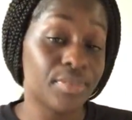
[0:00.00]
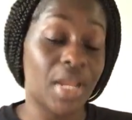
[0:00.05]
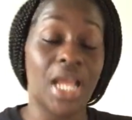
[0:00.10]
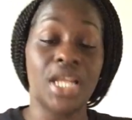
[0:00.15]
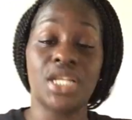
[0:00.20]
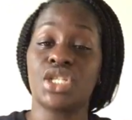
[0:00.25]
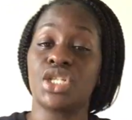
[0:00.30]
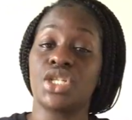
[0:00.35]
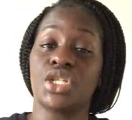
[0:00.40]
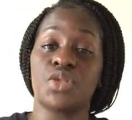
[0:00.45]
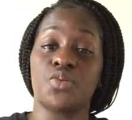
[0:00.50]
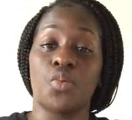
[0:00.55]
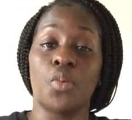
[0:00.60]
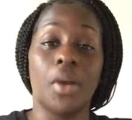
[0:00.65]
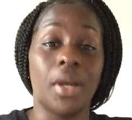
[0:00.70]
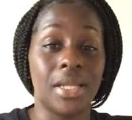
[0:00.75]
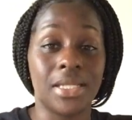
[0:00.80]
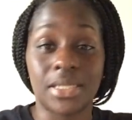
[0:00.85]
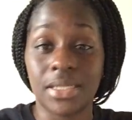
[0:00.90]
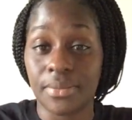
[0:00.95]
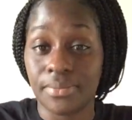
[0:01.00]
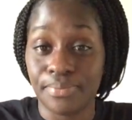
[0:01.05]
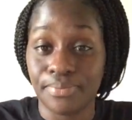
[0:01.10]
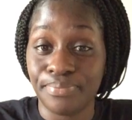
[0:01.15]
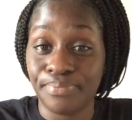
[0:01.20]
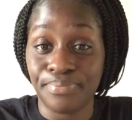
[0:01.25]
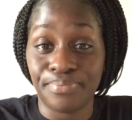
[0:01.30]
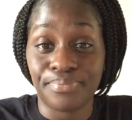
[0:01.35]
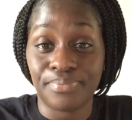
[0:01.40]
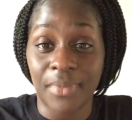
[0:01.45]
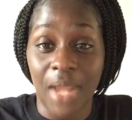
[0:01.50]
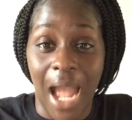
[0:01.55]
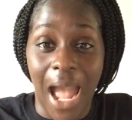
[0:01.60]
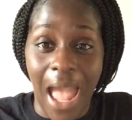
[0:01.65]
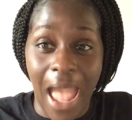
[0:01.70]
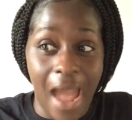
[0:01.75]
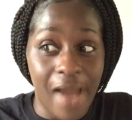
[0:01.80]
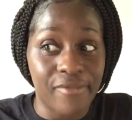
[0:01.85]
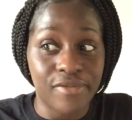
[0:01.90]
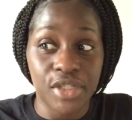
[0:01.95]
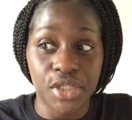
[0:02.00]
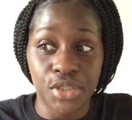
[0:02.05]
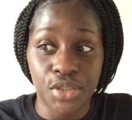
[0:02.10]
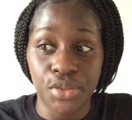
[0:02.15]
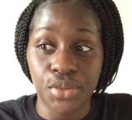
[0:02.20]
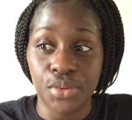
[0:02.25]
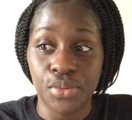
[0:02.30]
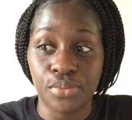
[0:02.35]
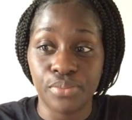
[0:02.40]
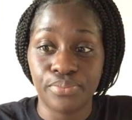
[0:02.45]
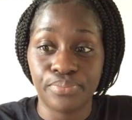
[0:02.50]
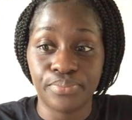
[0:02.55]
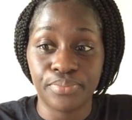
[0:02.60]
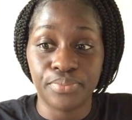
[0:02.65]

That's just what I have to do